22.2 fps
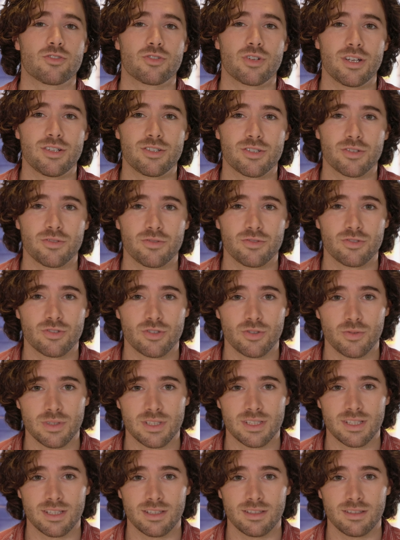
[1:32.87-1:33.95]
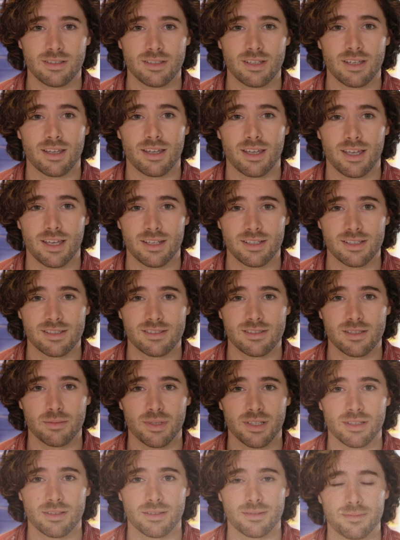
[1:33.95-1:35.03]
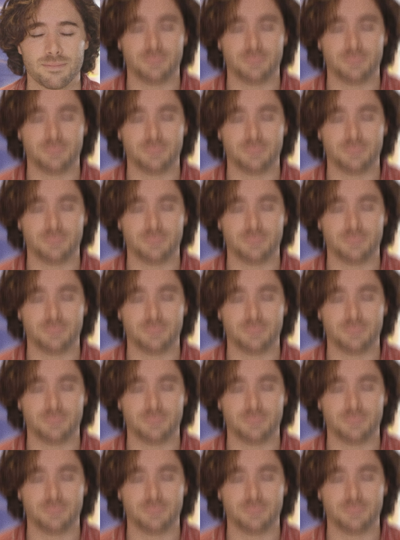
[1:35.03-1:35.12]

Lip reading: trade shows to attend and exhibit.